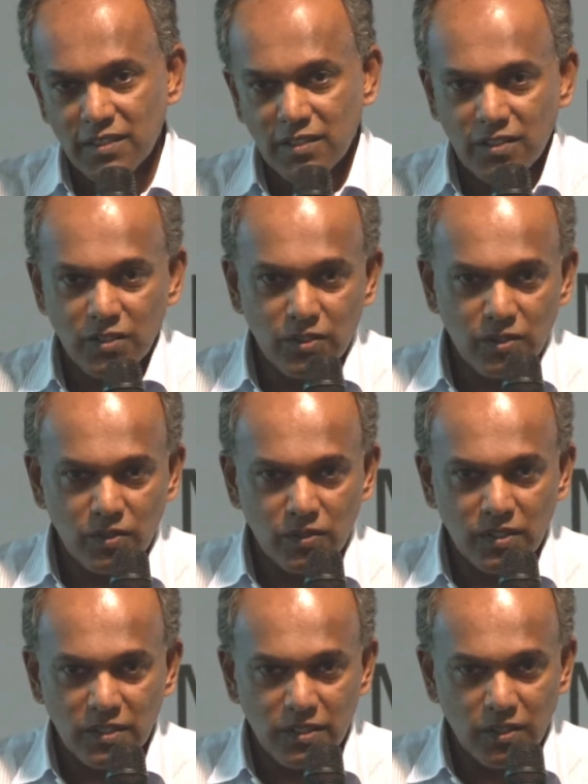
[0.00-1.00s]
you know
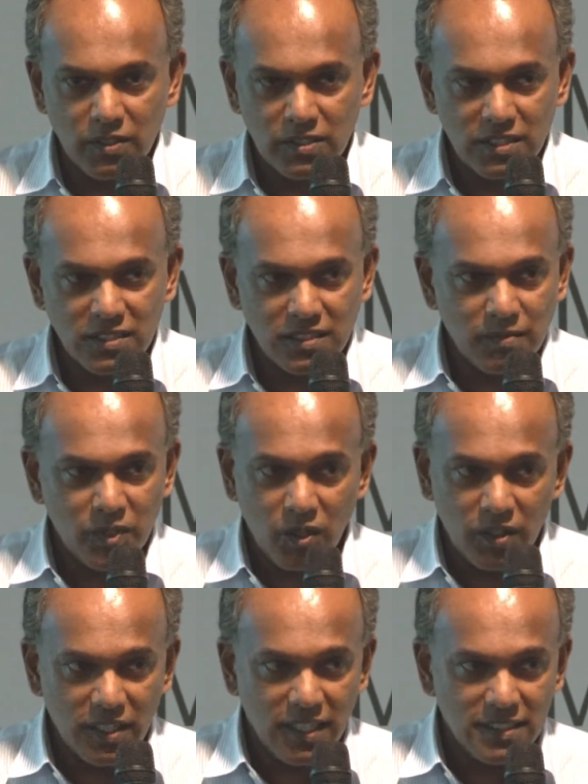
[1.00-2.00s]
your system, your
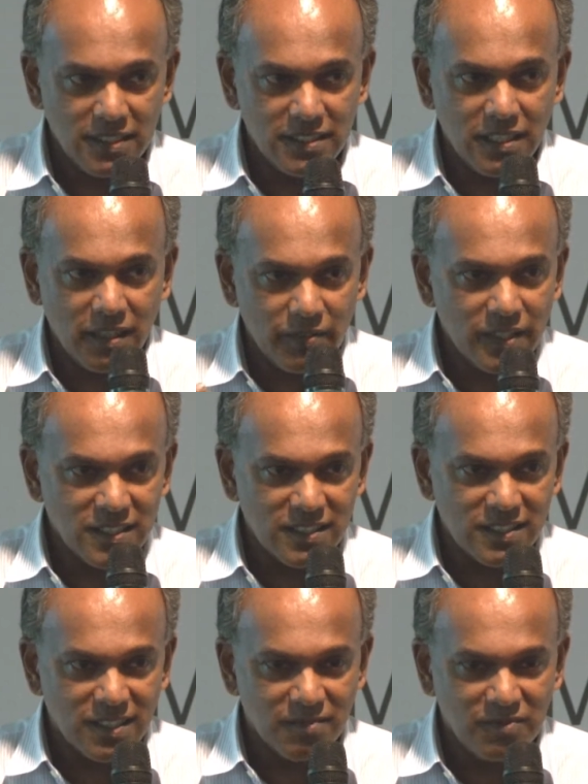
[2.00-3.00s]
organization, every
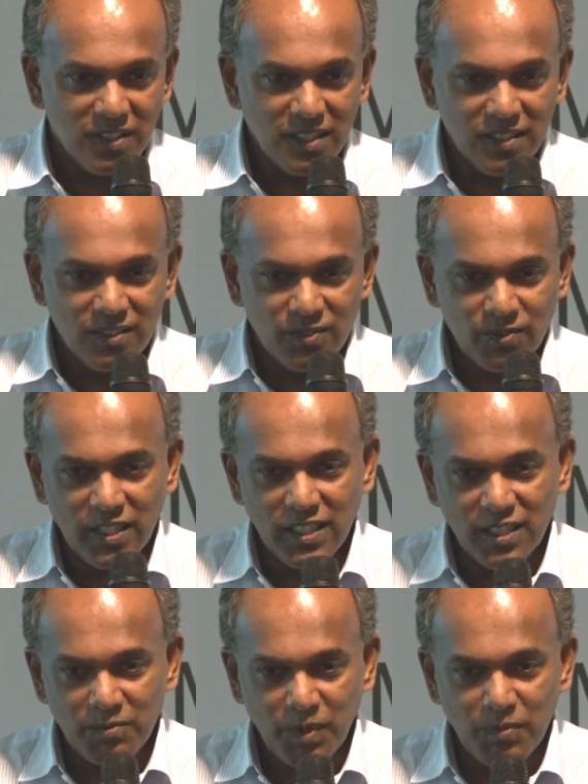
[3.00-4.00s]
system, whether in
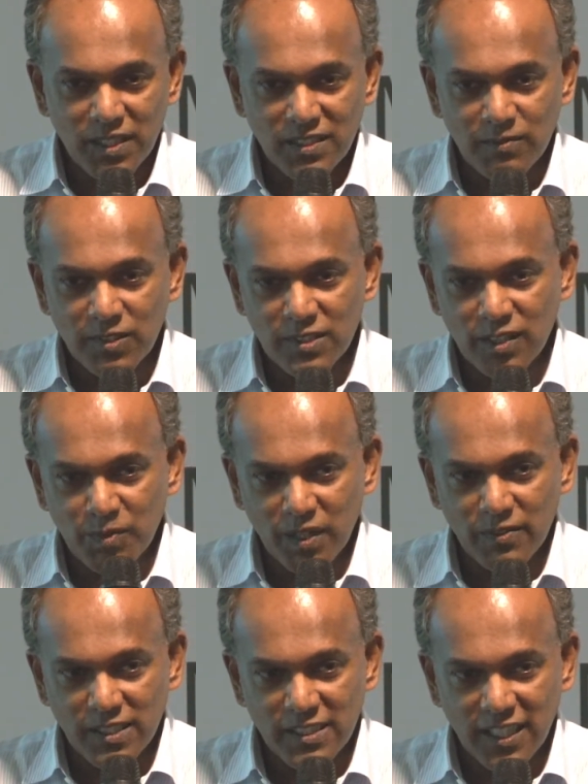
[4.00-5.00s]
the public service or
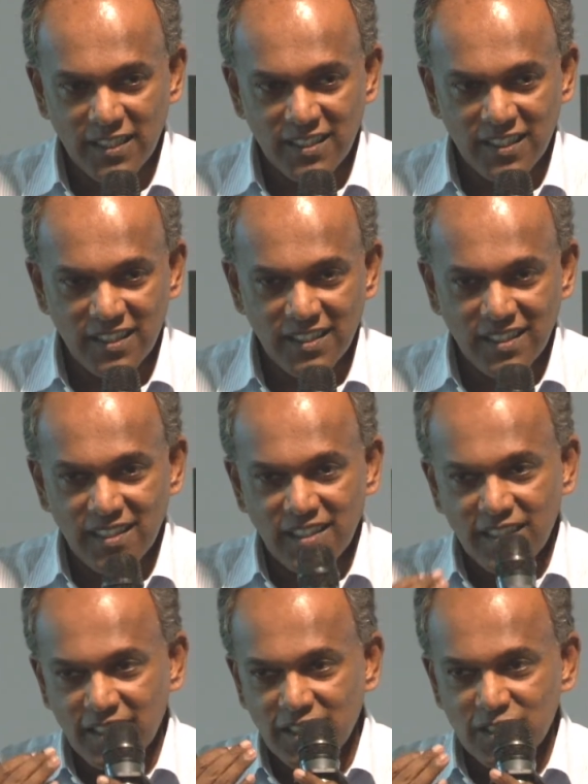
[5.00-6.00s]
private sector,
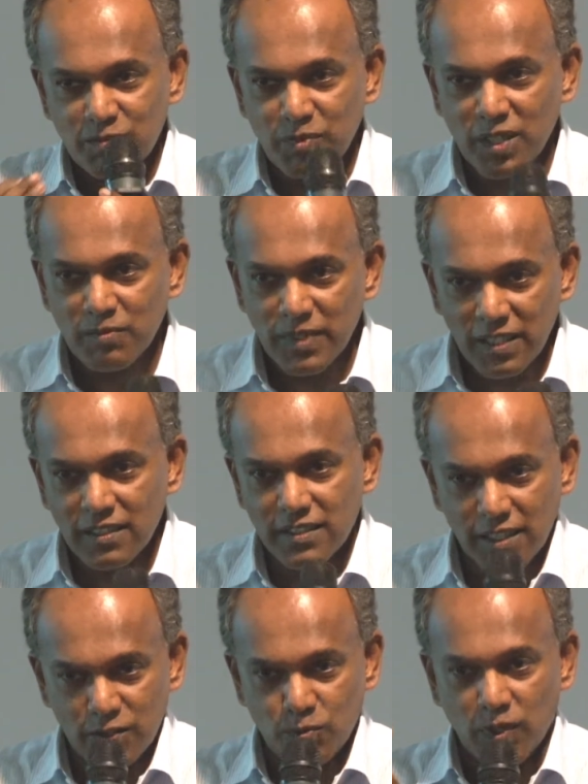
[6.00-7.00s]
is pyramidal.
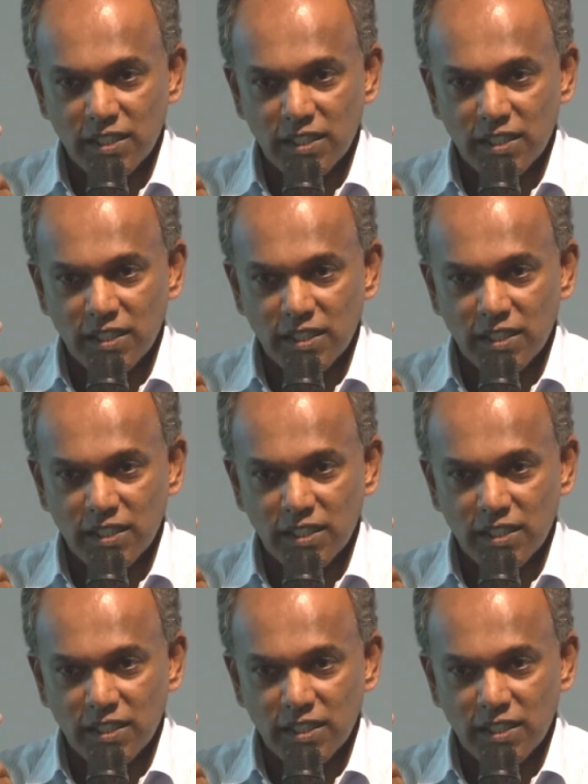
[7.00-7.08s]
There's one